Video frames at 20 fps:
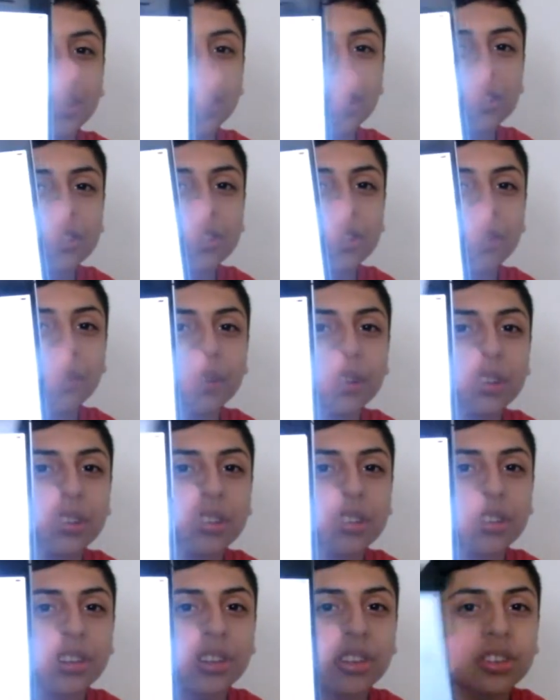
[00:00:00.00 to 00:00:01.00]
this screen which is the
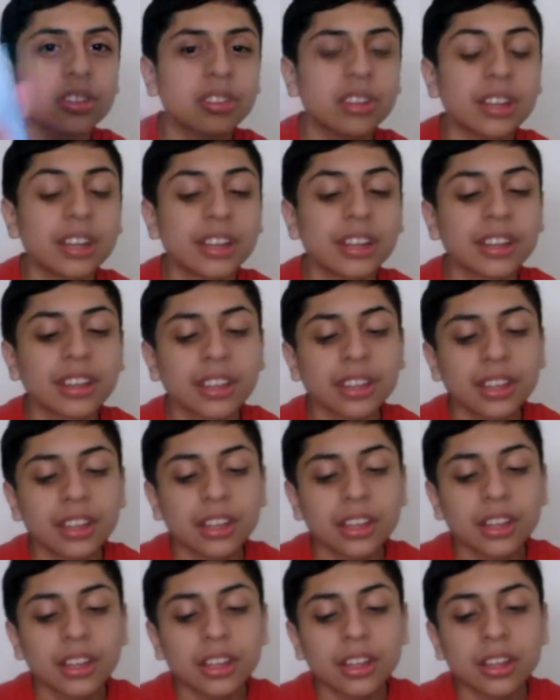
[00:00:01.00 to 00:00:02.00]
star screen.
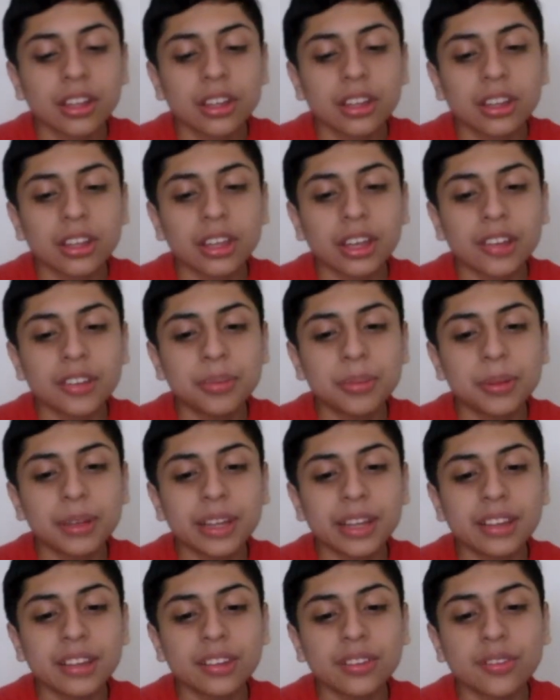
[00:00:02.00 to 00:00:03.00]
Yeah, it's been
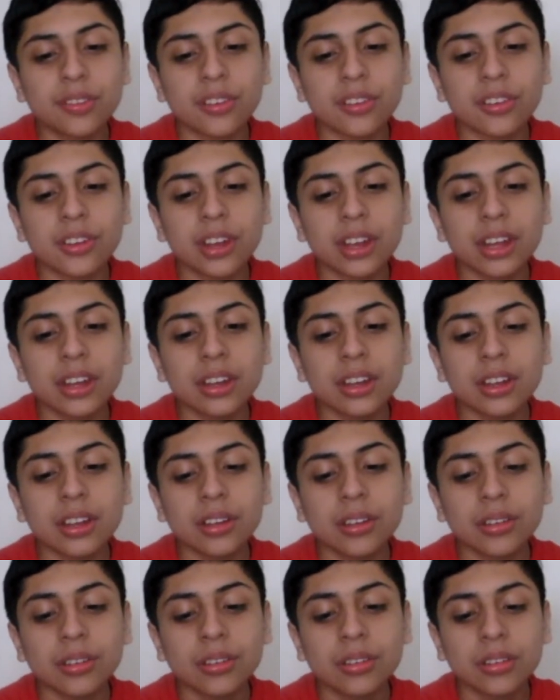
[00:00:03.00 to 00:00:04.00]
like this for a day
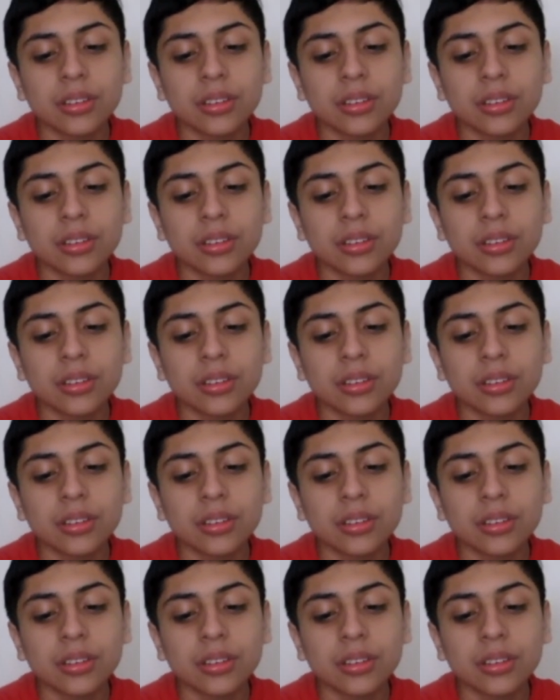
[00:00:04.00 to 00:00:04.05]
now